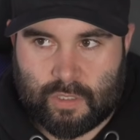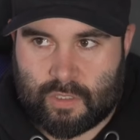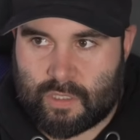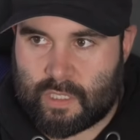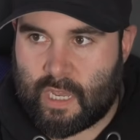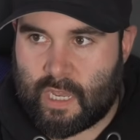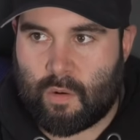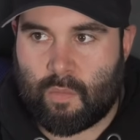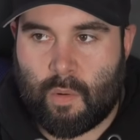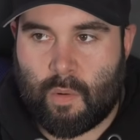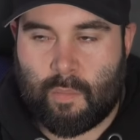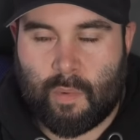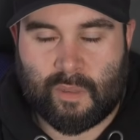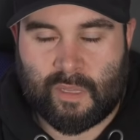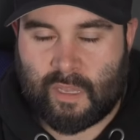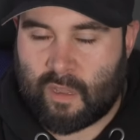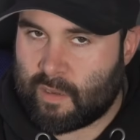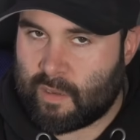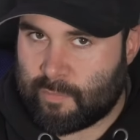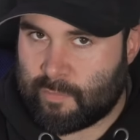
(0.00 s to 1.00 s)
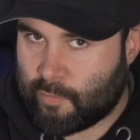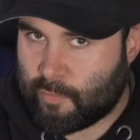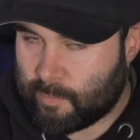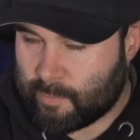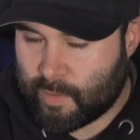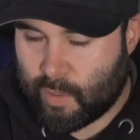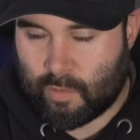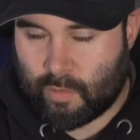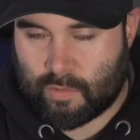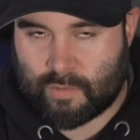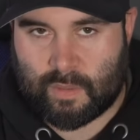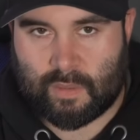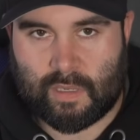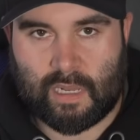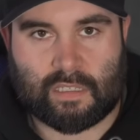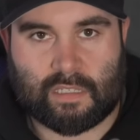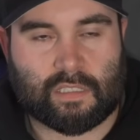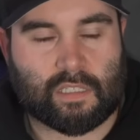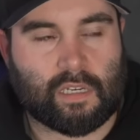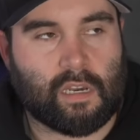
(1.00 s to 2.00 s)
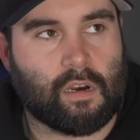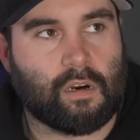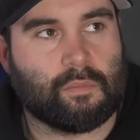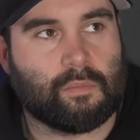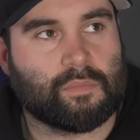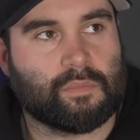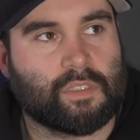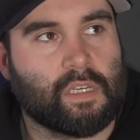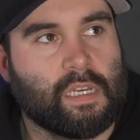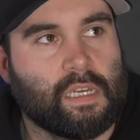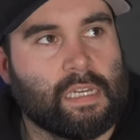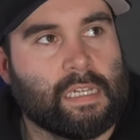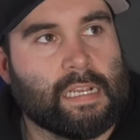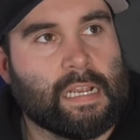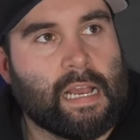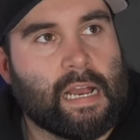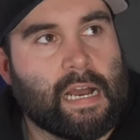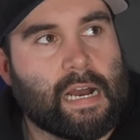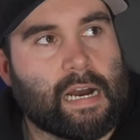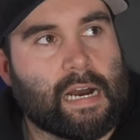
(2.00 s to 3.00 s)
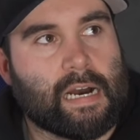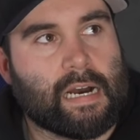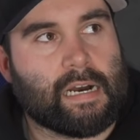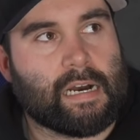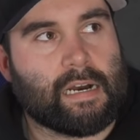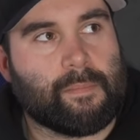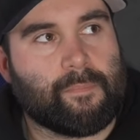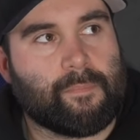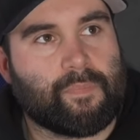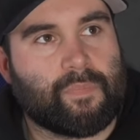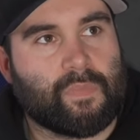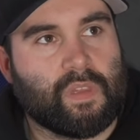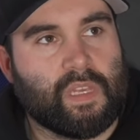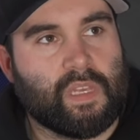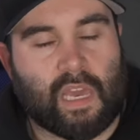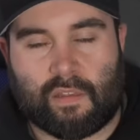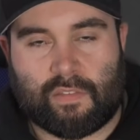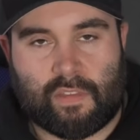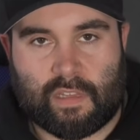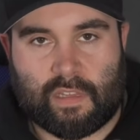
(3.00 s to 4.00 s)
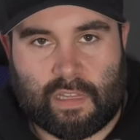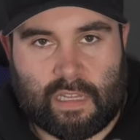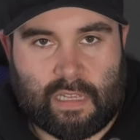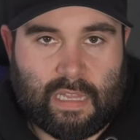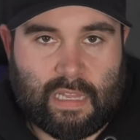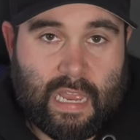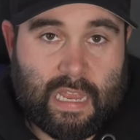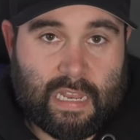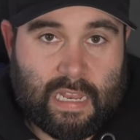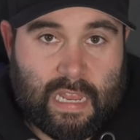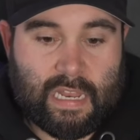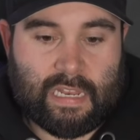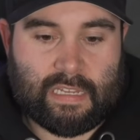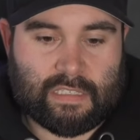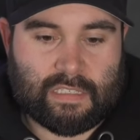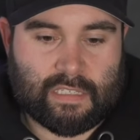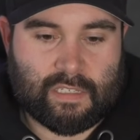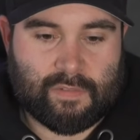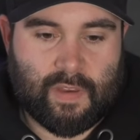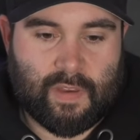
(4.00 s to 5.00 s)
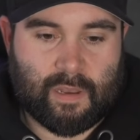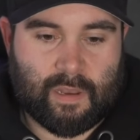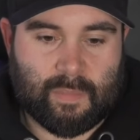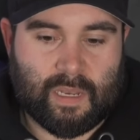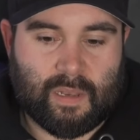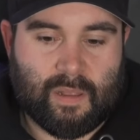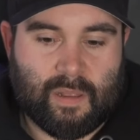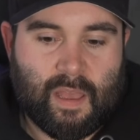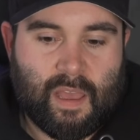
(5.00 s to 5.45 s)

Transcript: the L119s from Cotswold Classic Arms. Yeah, it is in development.